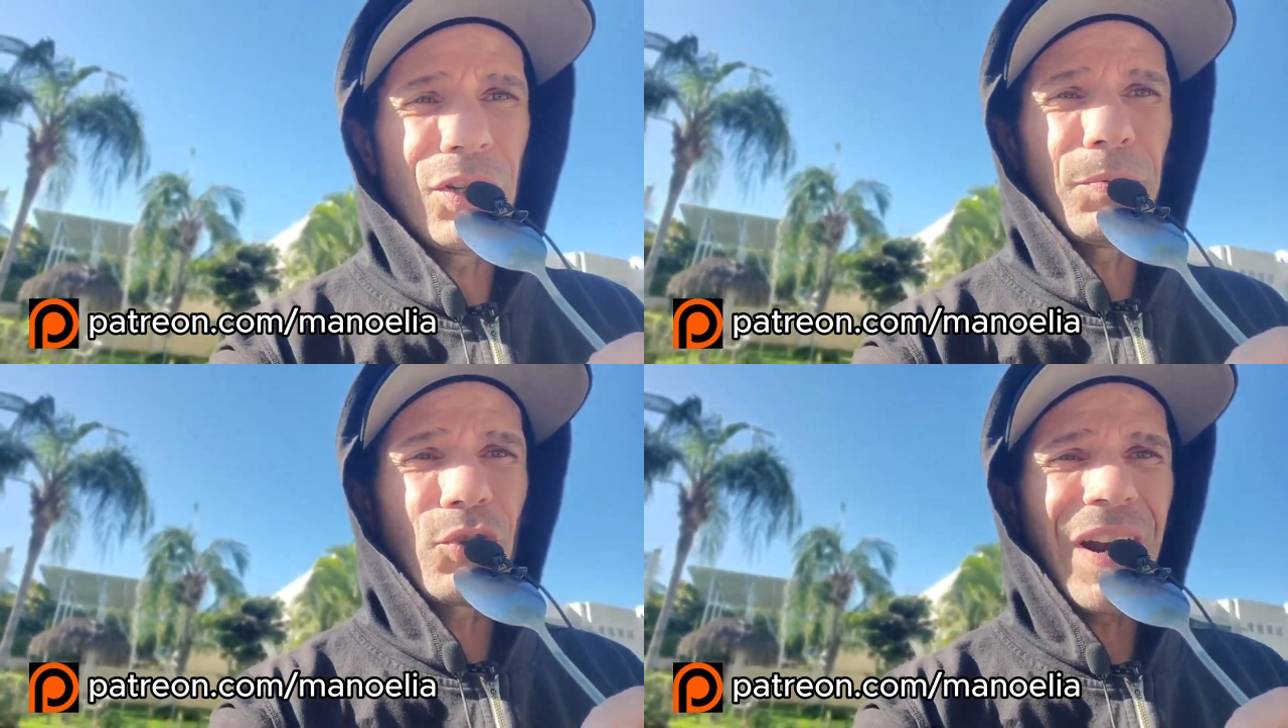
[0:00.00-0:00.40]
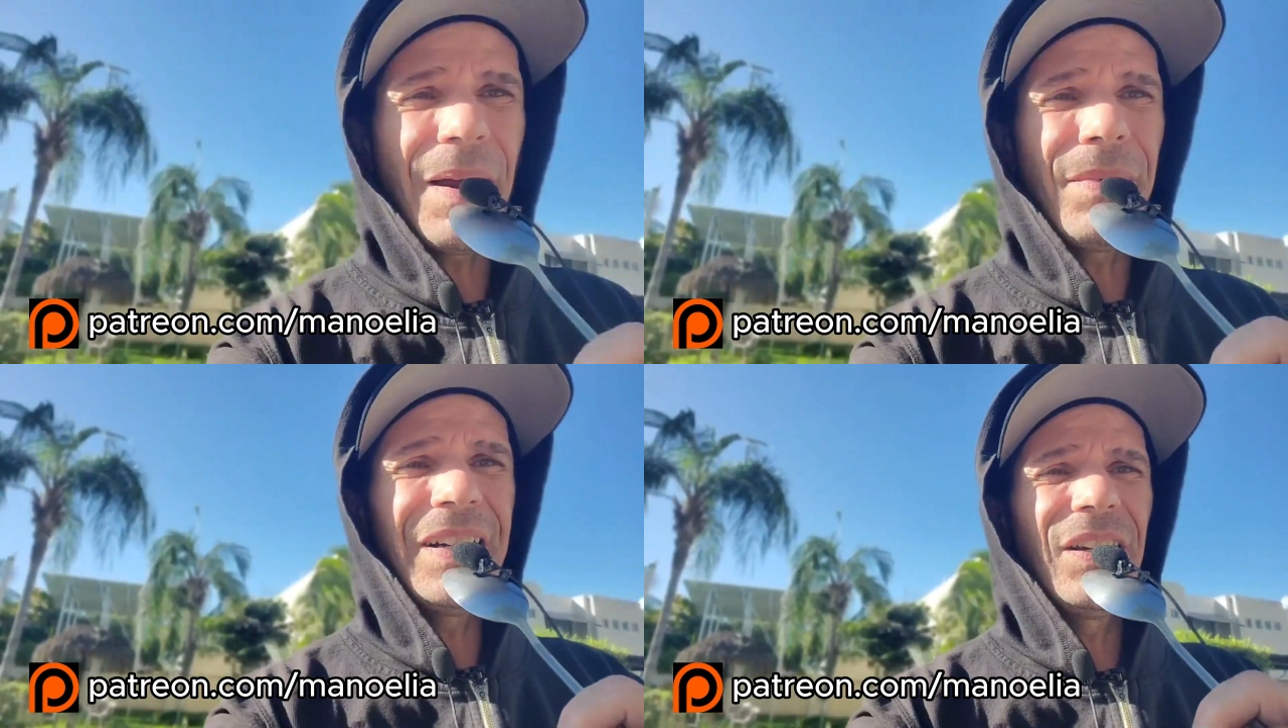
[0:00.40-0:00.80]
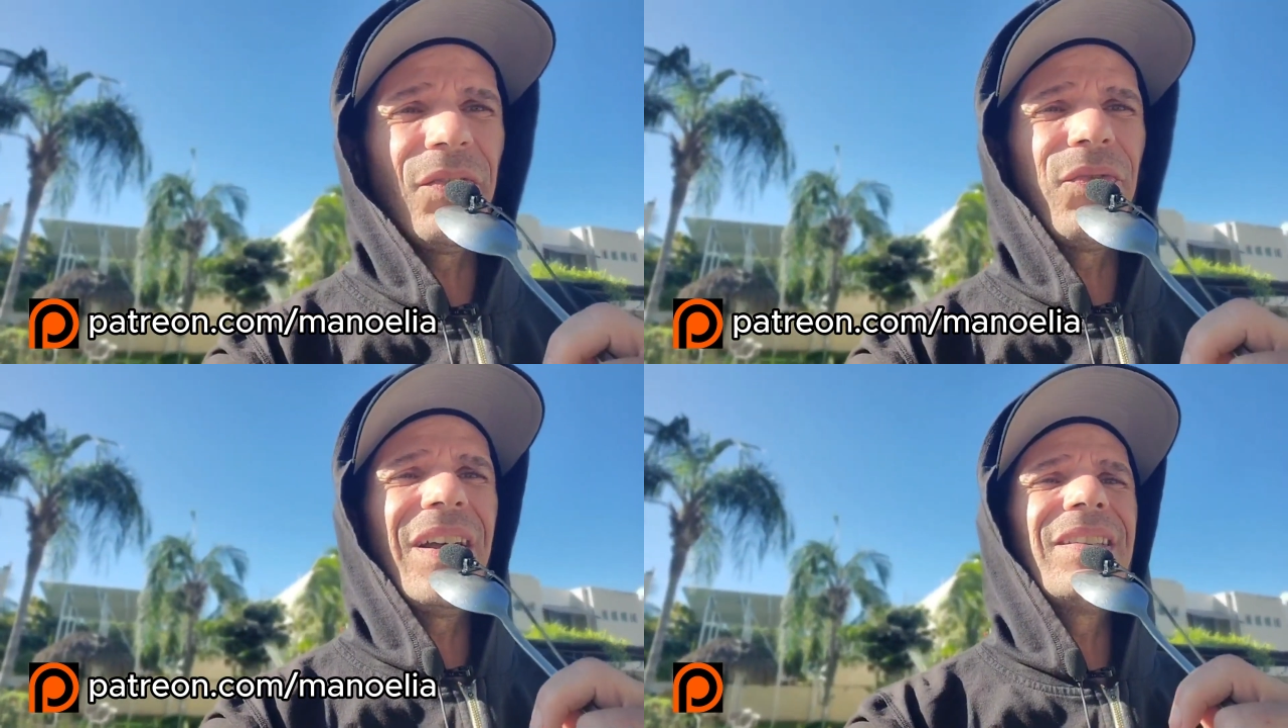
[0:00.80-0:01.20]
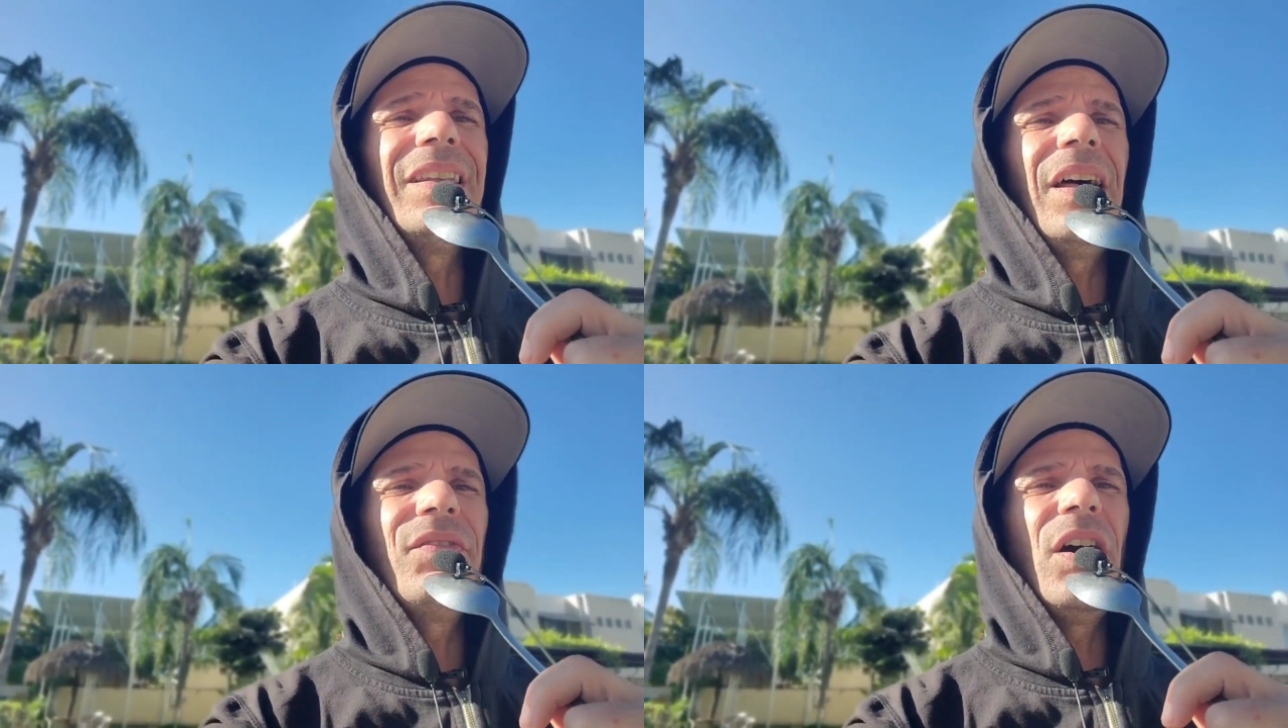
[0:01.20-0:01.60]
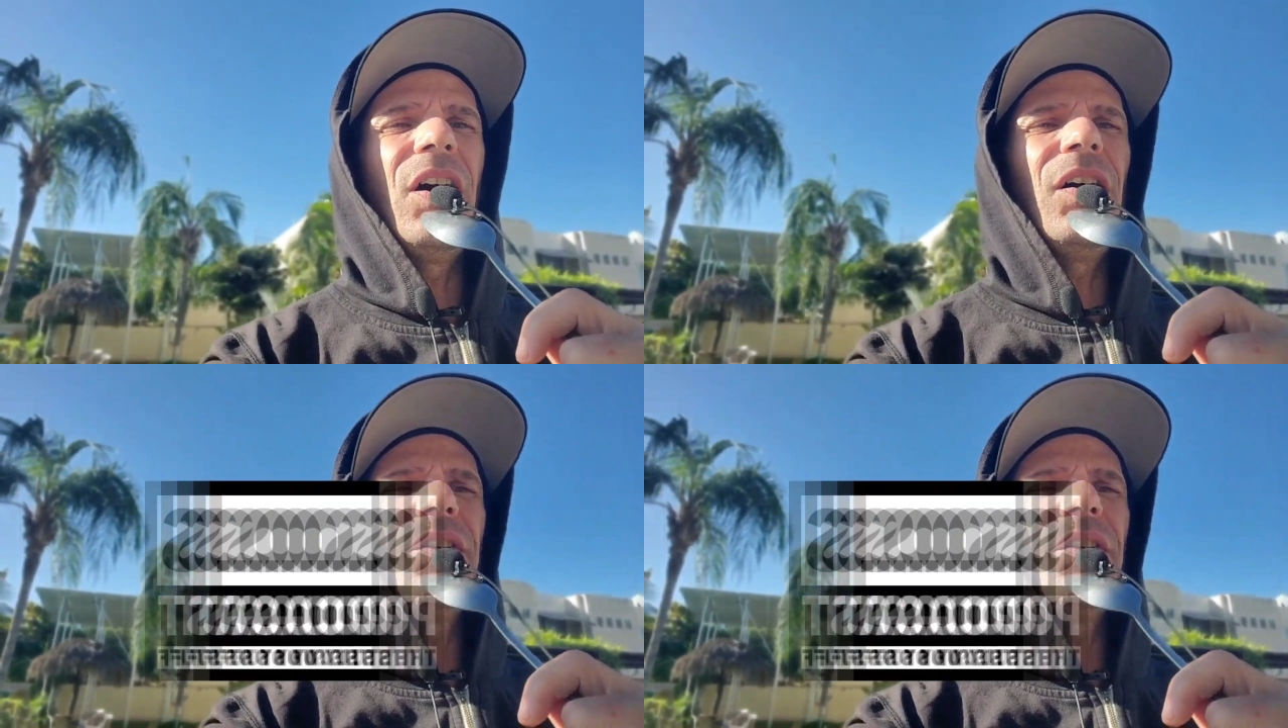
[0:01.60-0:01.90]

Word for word: Subscribe, my dear friends. Love you all.